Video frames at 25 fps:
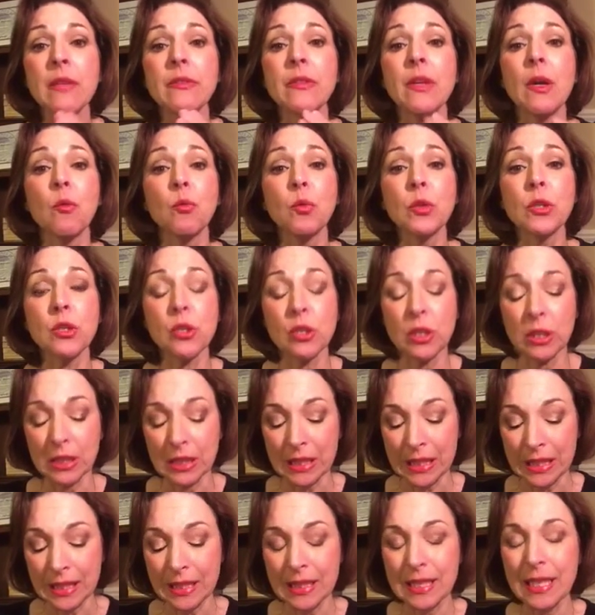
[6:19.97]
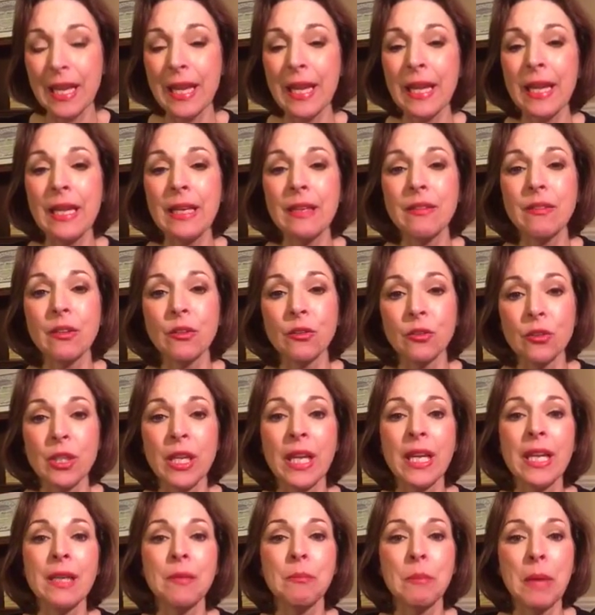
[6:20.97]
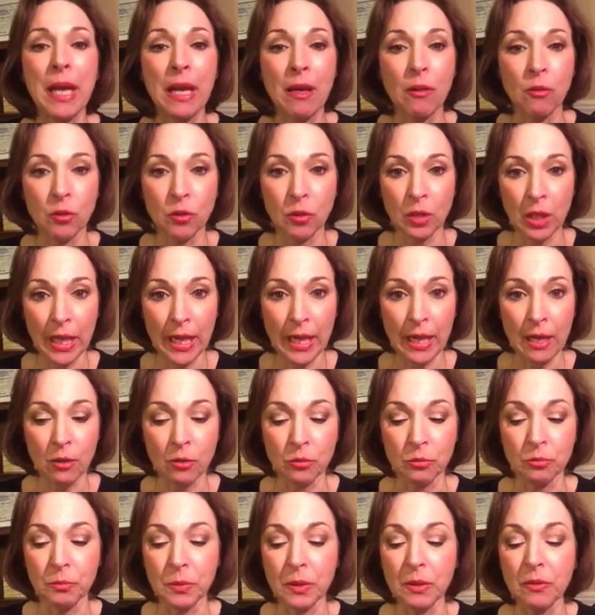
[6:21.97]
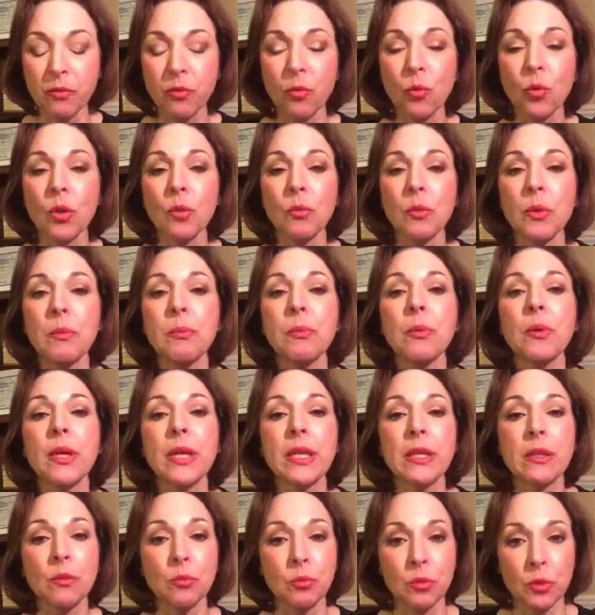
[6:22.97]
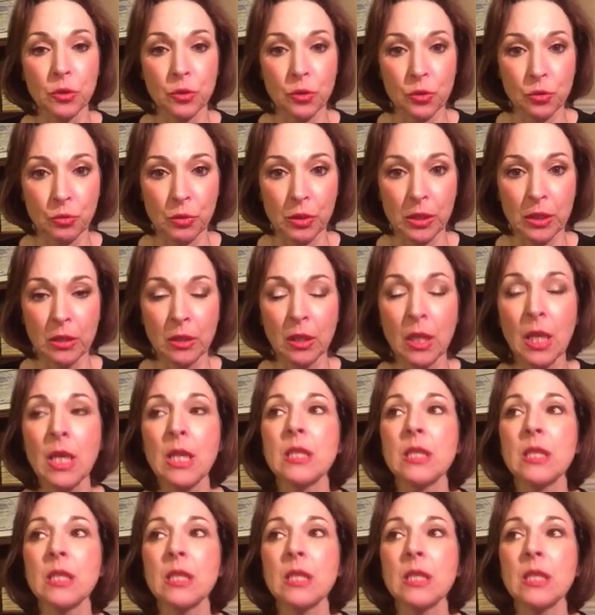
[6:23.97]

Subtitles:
that we should say their name out loud before we pray the rosary